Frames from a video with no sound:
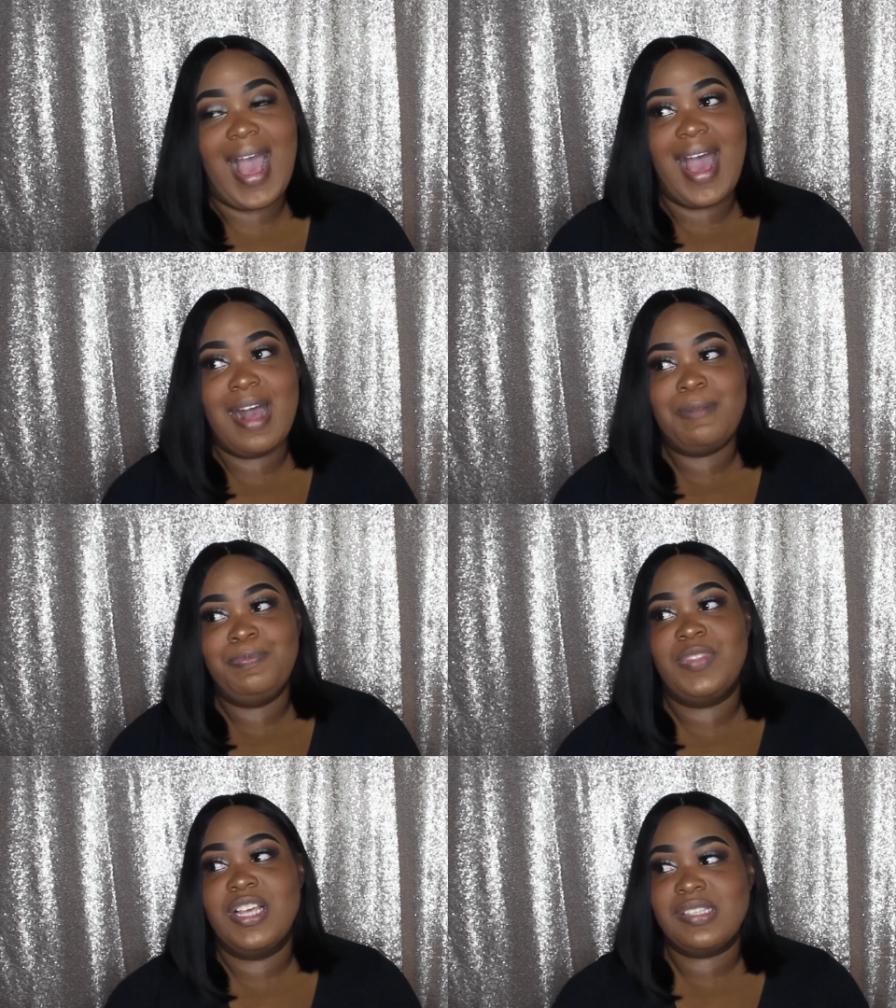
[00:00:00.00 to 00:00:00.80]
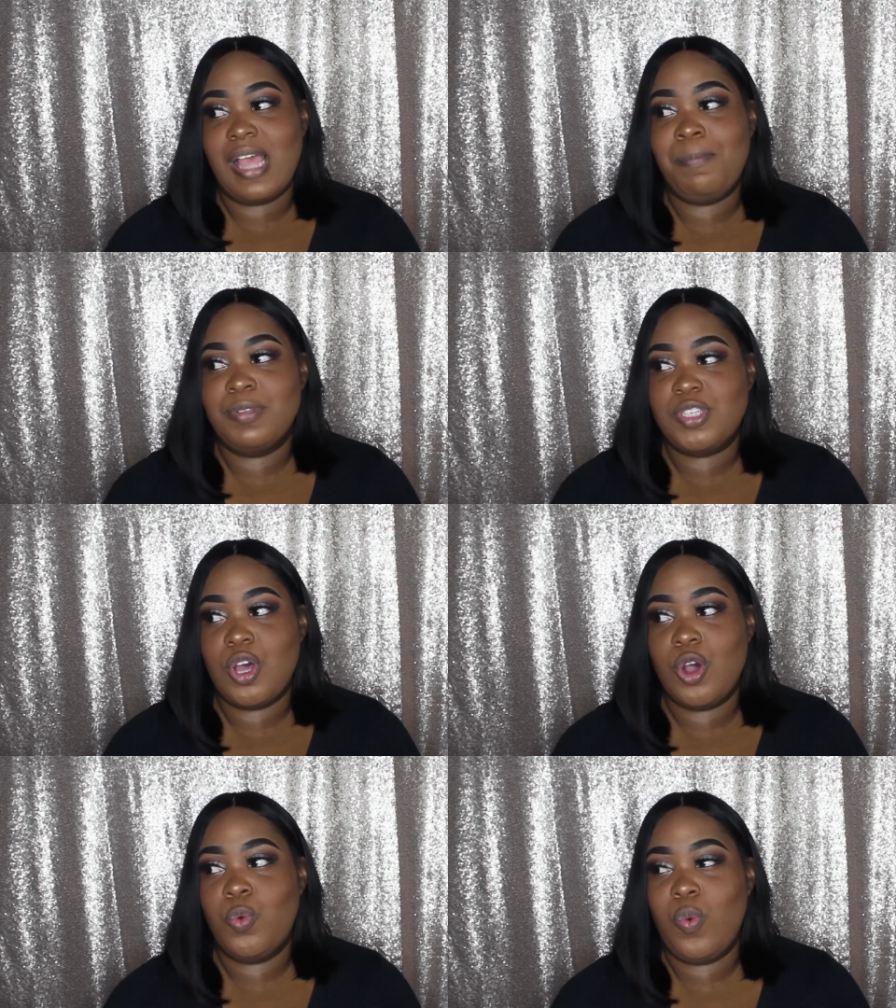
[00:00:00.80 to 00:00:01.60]
Um, this
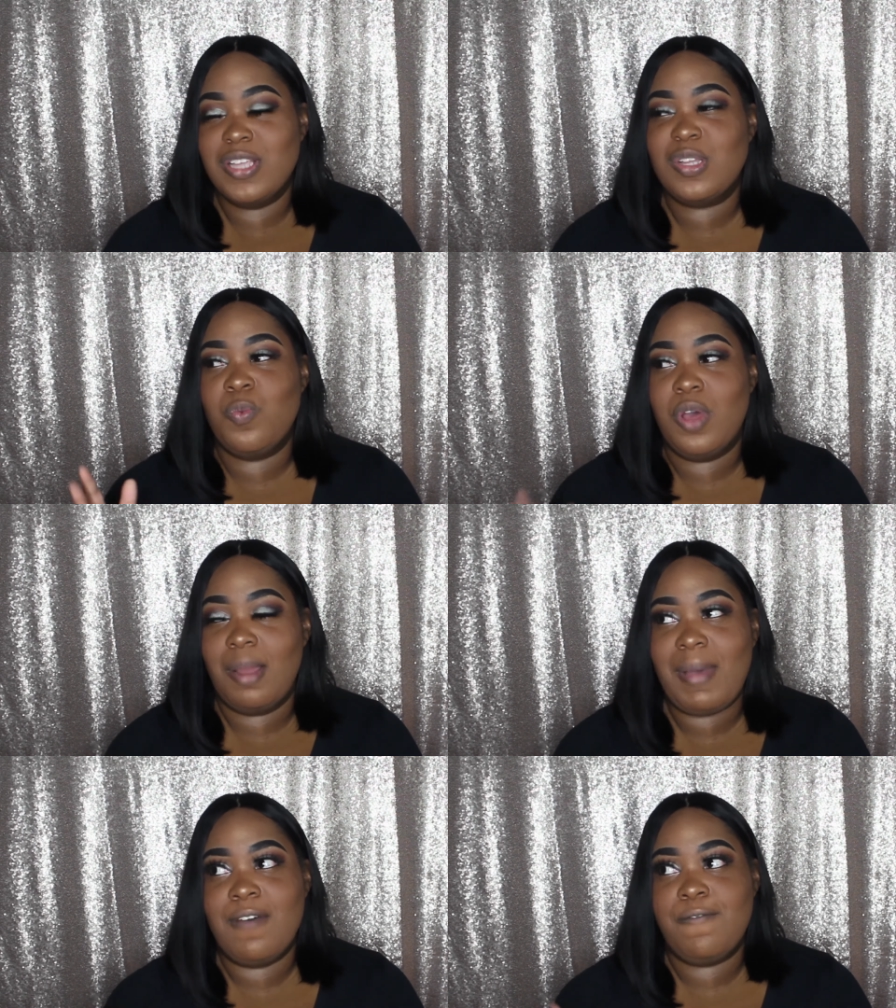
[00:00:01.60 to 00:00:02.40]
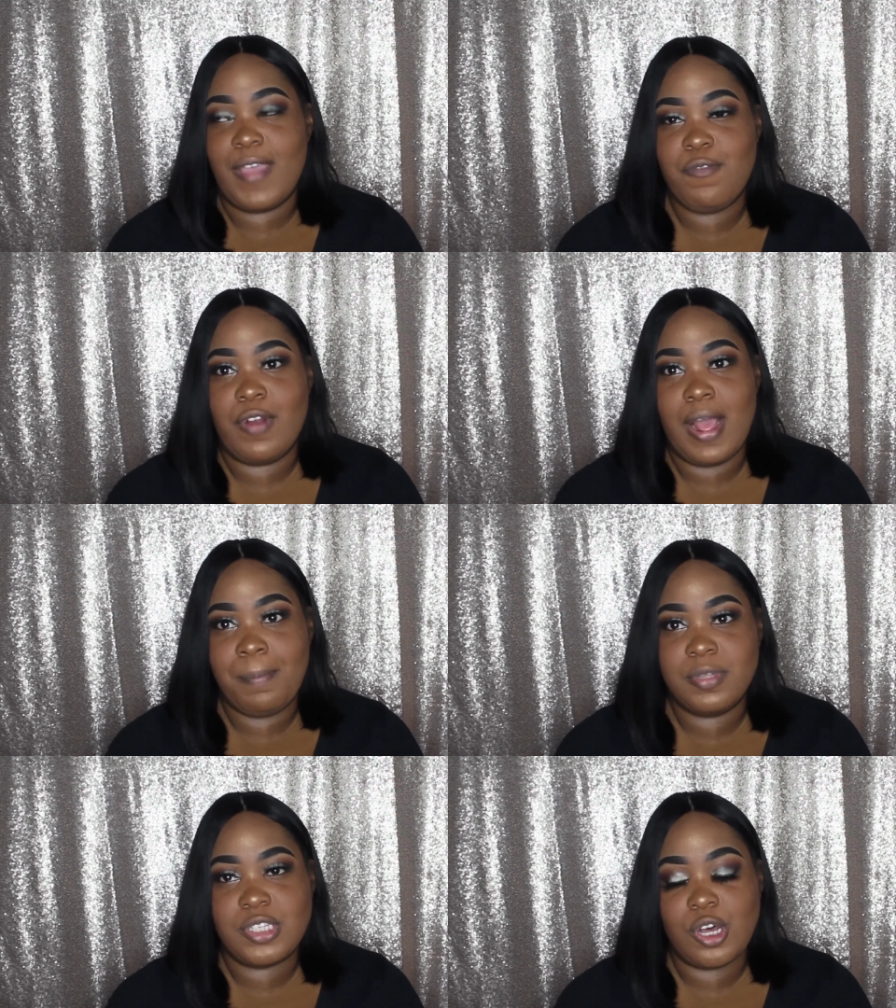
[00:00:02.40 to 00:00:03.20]
episode wasn't one of my favorite
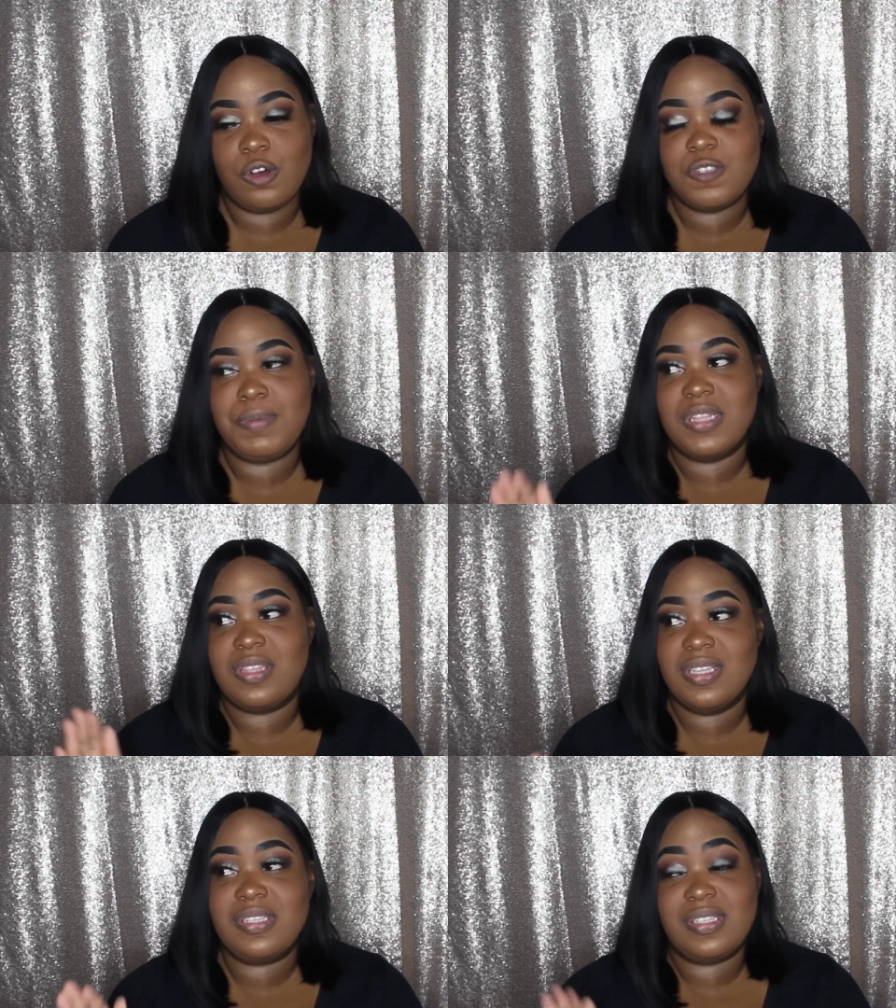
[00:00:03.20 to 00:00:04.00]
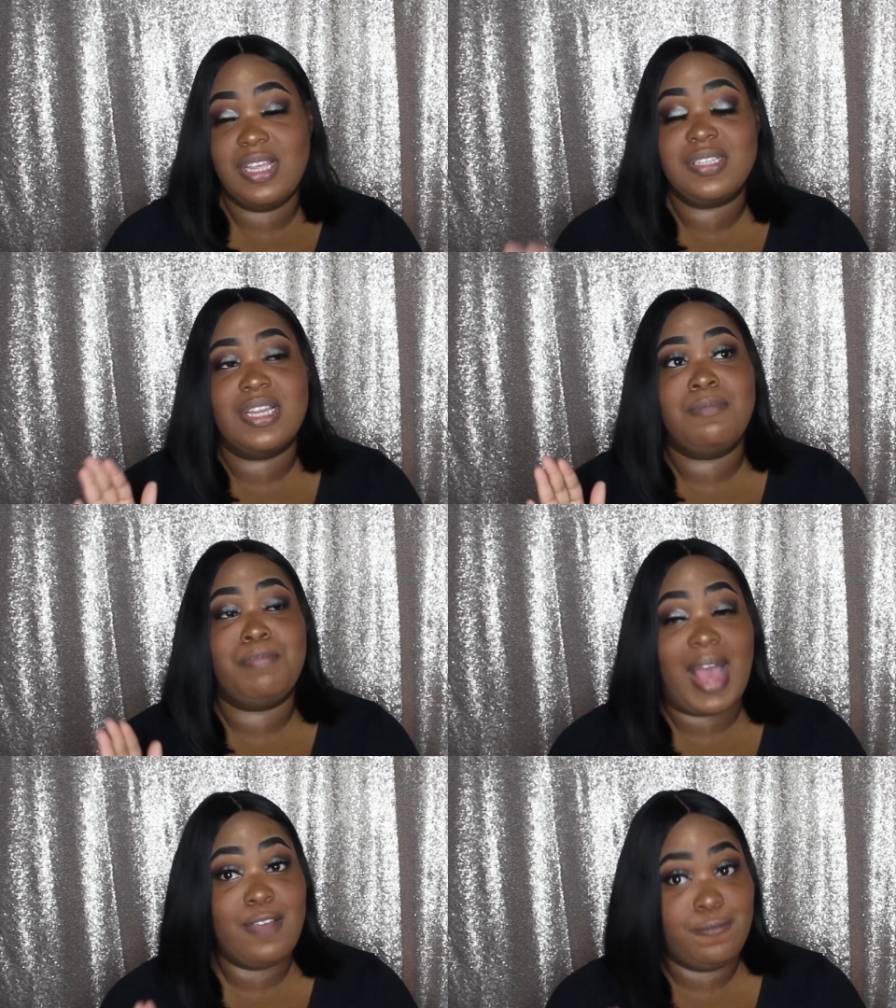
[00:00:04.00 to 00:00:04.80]
episodes, but this
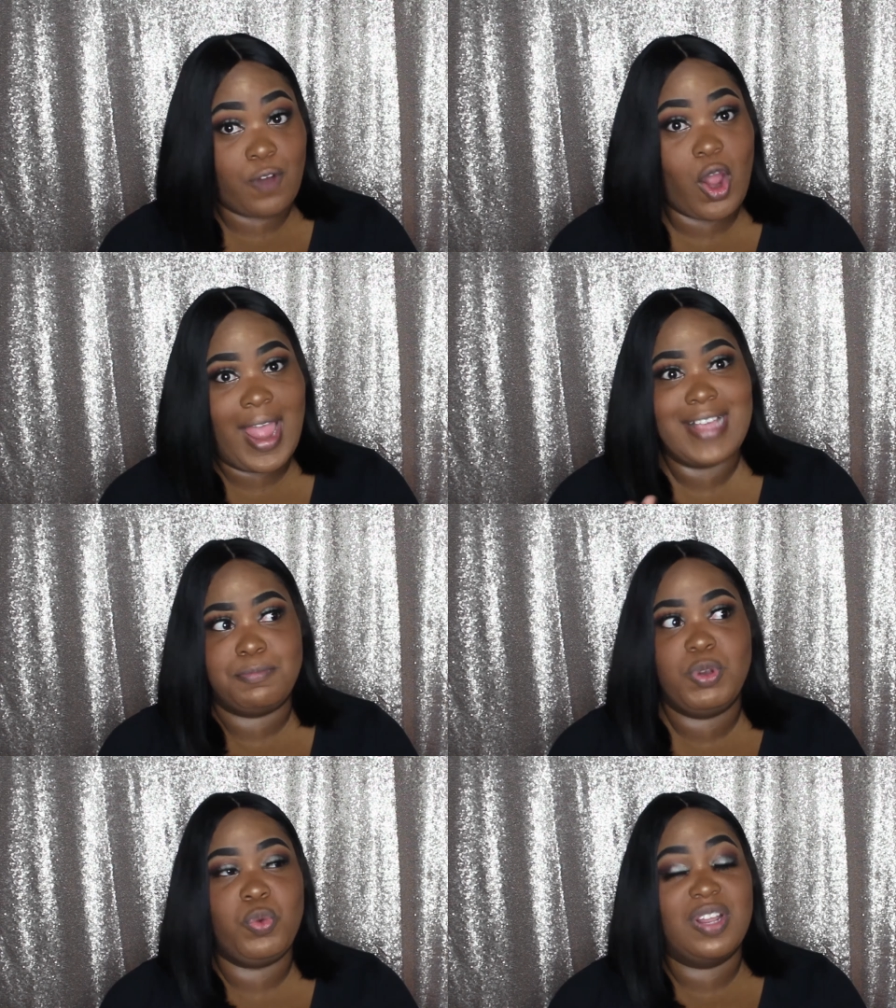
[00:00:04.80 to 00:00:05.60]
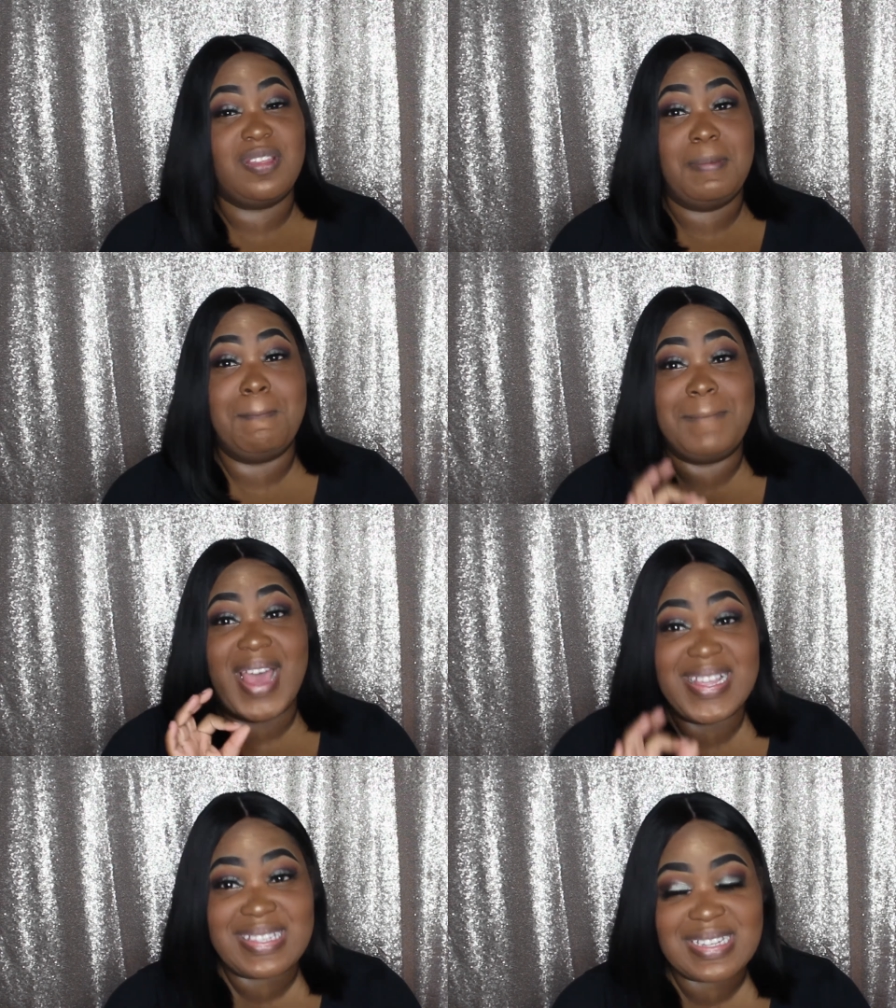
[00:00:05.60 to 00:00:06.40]
season by far has been one of the
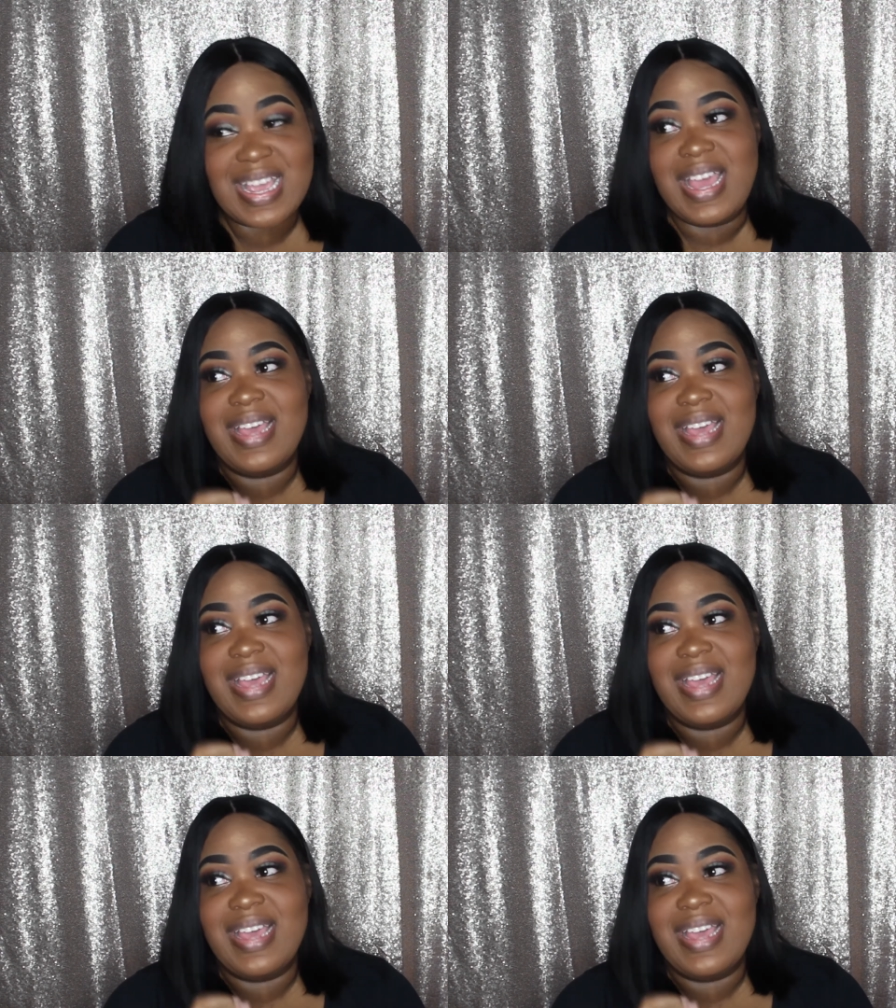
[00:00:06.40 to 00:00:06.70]
best